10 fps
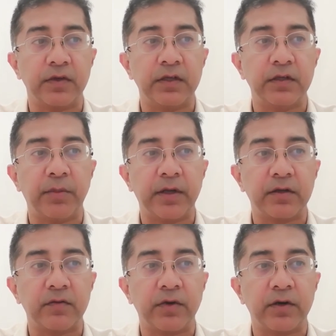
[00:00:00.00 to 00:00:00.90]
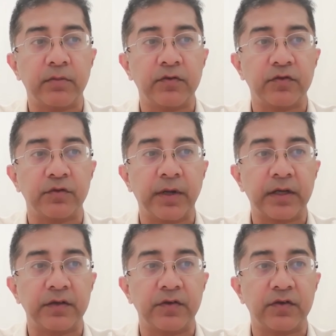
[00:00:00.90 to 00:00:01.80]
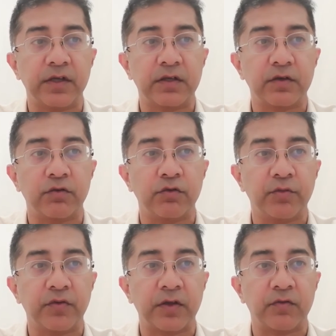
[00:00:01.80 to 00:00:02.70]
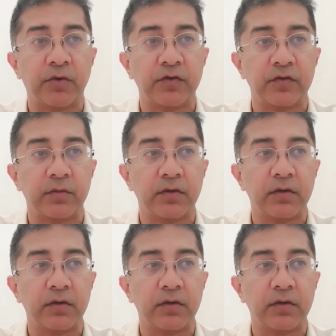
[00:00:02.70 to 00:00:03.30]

independent variables, to make distinct groups as possible.